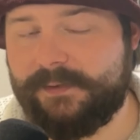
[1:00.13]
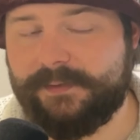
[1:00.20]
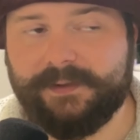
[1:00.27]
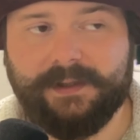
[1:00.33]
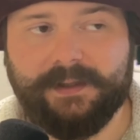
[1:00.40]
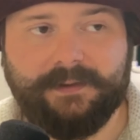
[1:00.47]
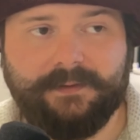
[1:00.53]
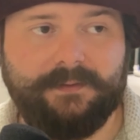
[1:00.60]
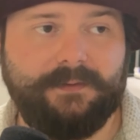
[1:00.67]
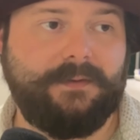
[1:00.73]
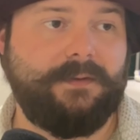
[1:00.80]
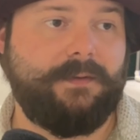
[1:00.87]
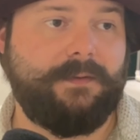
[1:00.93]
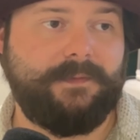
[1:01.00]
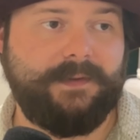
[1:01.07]
and
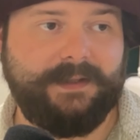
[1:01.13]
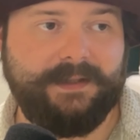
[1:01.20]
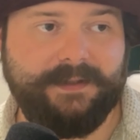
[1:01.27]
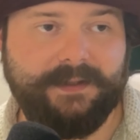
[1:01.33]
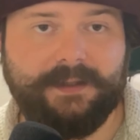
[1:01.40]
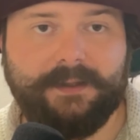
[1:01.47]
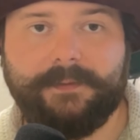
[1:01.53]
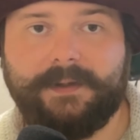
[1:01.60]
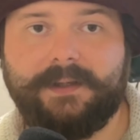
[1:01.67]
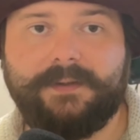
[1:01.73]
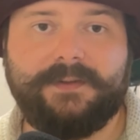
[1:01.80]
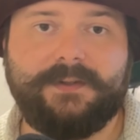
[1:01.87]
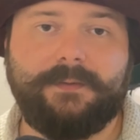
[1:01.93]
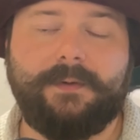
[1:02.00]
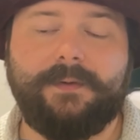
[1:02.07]
you flick it anyway, and
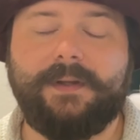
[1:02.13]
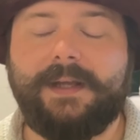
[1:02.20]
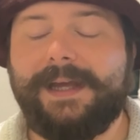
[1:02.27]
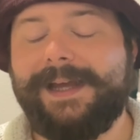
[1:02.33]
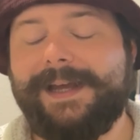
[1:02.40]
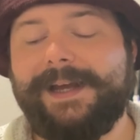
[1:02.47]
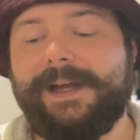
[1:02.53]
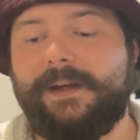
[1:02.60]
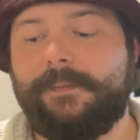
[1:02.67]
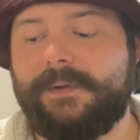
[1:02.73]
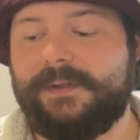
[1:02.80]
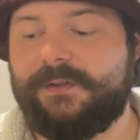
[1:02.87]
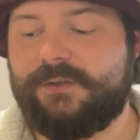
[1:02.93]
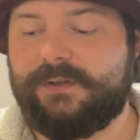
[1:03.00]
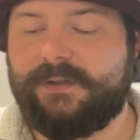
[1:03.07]
so on.
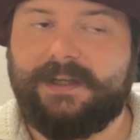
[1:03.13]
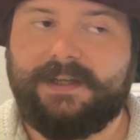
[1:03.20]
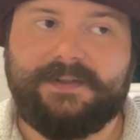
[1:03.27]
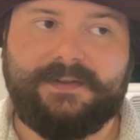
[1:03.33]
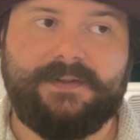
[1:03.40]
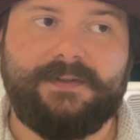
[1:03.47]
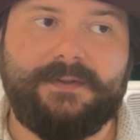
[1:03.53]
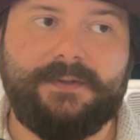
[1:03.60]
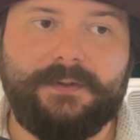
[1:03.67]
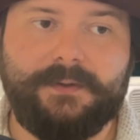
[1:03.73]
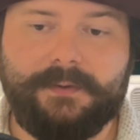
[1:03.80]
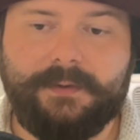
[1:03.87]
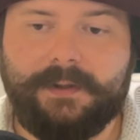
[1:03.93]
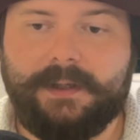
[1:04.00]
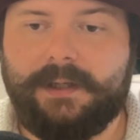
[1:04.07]
Which, yes, is
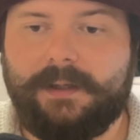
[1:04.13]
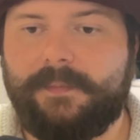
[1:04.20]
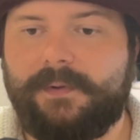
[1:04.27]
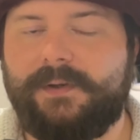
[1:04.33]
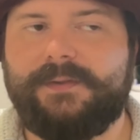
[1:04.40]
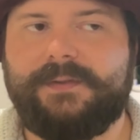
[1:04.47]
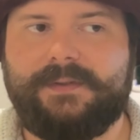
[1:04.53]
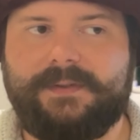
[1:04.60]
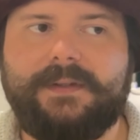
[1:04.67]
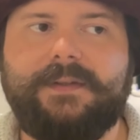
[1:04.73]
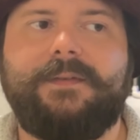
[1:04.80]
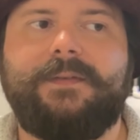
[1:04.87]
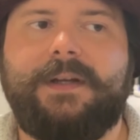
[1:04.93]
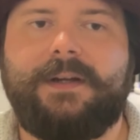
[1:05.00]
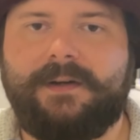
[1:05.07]
true, but
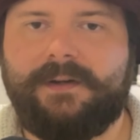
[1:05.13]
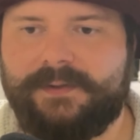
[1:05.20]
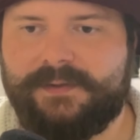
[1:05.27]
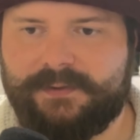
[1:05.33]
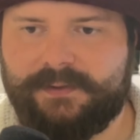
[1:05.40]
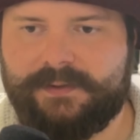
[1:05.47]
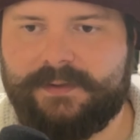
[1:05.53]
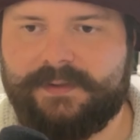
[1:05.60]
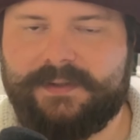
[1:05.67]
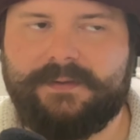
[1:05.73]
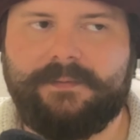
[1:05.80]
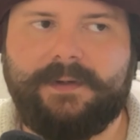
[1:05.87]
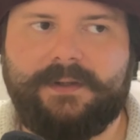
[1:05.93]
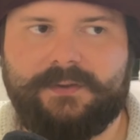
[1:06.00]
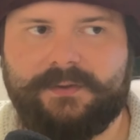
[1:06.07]
there are certain
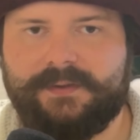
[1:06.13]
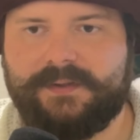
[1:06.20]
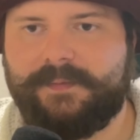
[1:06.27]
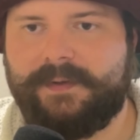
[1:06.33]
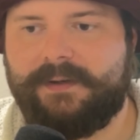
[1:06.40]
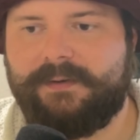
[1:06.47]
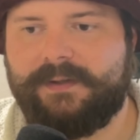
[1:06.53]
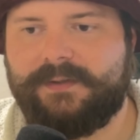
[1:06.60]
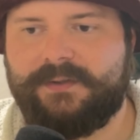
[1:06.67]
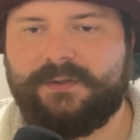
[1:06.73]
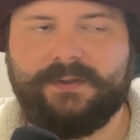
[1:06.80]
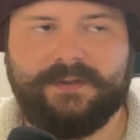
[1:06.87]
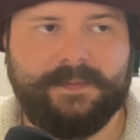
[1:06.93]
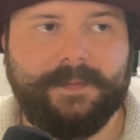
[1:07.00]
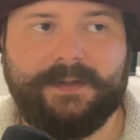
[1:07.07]
situations where it's
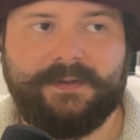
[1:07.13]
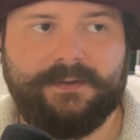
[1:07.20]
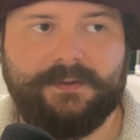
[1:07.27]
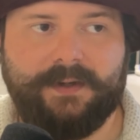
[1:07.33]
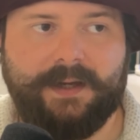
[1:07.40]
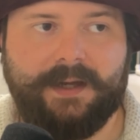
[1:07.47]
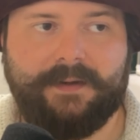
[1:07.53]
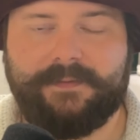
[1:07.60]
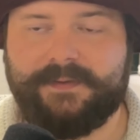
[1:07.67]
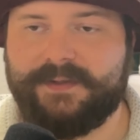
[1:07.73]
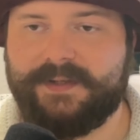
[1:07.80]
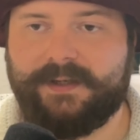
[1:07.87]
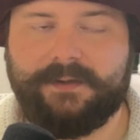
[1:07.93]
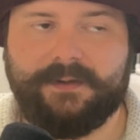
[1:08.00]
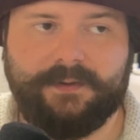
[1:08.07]
just better to have a
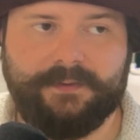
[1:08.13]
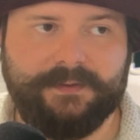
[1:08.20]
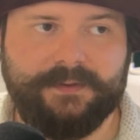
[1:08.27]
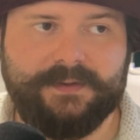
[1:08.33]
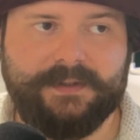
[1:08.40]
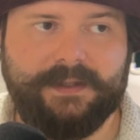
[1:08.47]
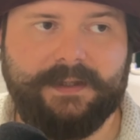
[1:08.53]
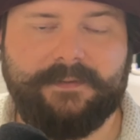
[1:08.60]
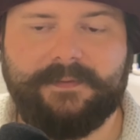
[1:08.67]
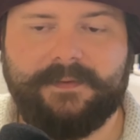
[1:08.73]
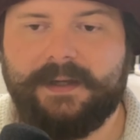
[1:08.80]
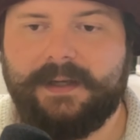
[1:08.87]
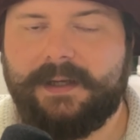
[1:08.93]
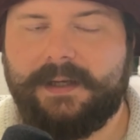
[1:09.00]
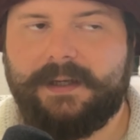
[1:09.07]
second Hunter's Glaive.
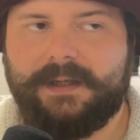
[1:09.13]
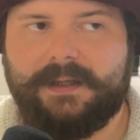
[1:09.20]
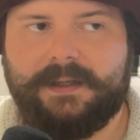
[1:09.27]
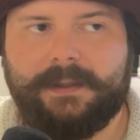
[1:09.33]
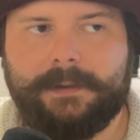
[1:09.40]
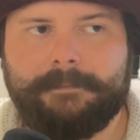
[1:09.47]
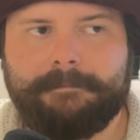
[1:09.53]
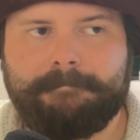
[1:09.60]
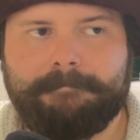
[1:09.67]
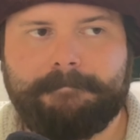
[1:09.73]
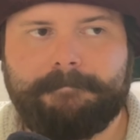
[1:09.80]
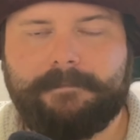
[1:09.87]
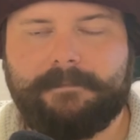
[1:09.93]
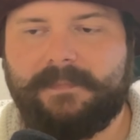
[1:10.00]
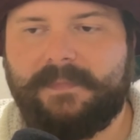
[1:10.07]
Um,
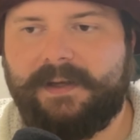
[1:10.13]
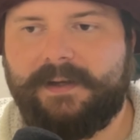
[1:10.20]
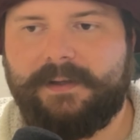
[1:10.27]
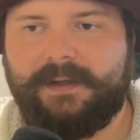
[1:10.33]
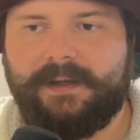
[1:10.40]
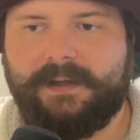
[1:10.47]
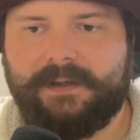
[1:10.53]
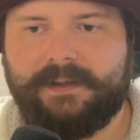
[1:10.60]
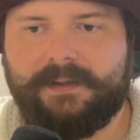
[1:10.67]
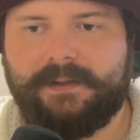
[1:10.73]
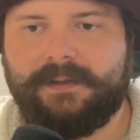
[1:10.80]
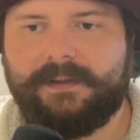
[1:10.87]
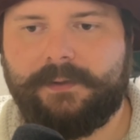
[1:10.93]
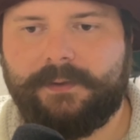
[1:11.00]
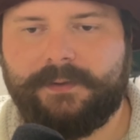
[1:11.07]
I
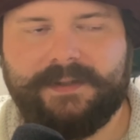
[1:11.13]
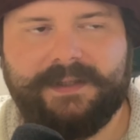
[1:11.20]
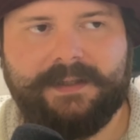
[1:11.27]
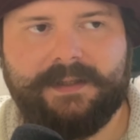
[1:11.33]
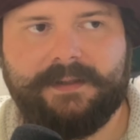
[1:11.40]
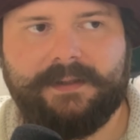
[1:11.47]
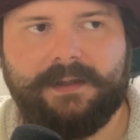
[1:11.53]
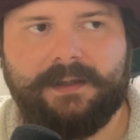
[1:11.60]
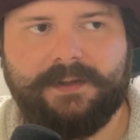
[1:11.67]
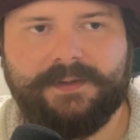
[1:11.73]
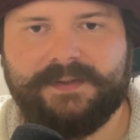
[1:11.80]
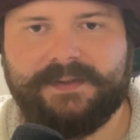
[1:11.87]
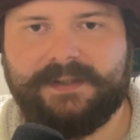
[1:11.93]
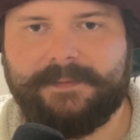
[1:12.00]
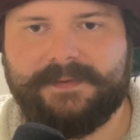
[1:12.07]
learned that in the last
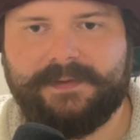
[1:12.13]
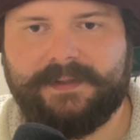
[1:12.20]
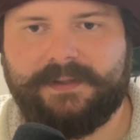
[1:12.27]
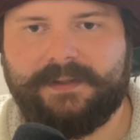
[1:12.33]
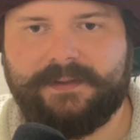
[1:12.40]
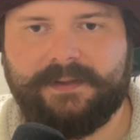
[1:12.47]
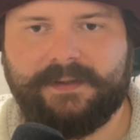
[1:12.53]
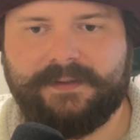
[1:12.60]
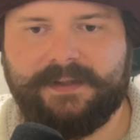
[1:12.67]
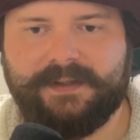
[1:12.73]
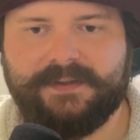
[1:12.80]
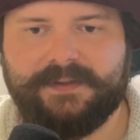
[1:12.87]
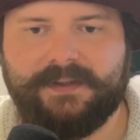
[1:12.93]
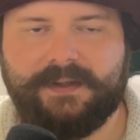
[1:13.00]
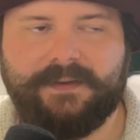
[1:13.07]
times when I did that
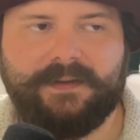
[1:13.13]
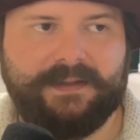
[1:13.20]
testing, that